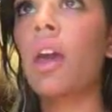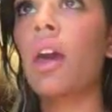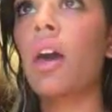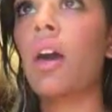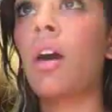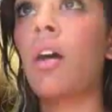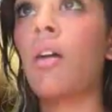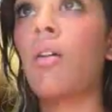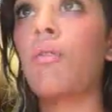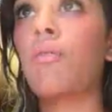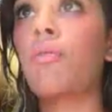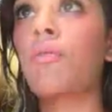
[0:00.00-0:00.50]

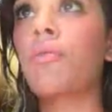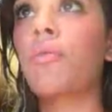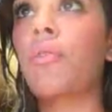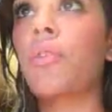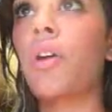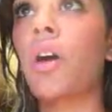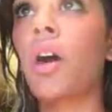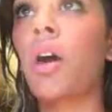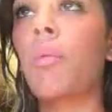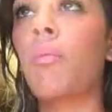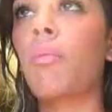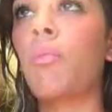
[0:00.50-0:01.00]

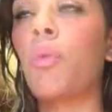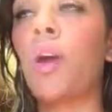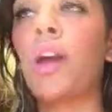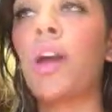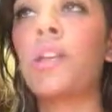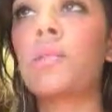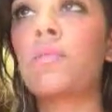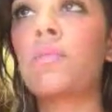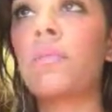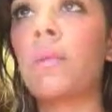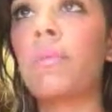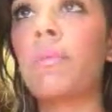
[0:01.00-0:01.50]
of white
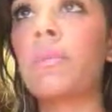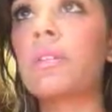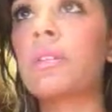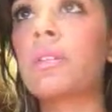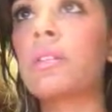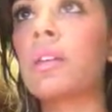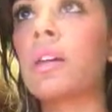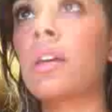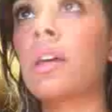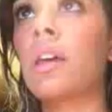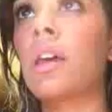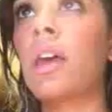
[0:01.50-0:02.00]

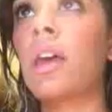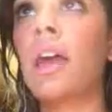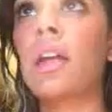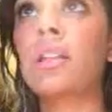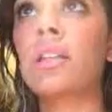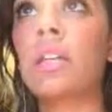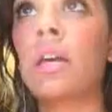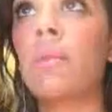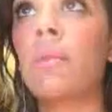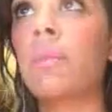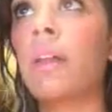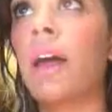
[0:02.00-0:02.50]
supremacy,
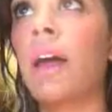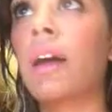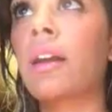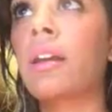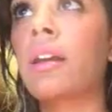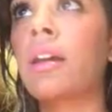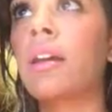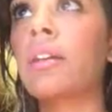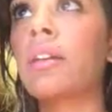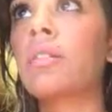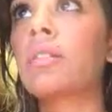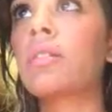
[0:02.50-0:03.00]

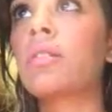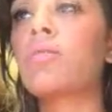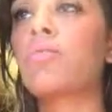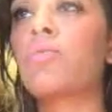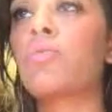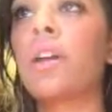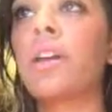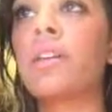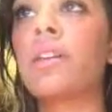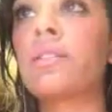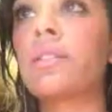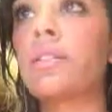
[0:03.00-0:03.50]
anti-blackness,
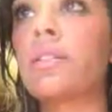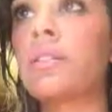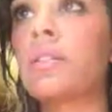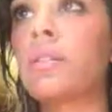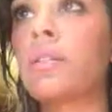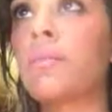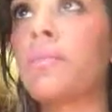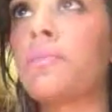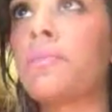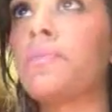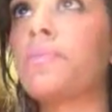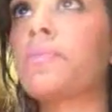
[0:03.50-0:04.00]
racism,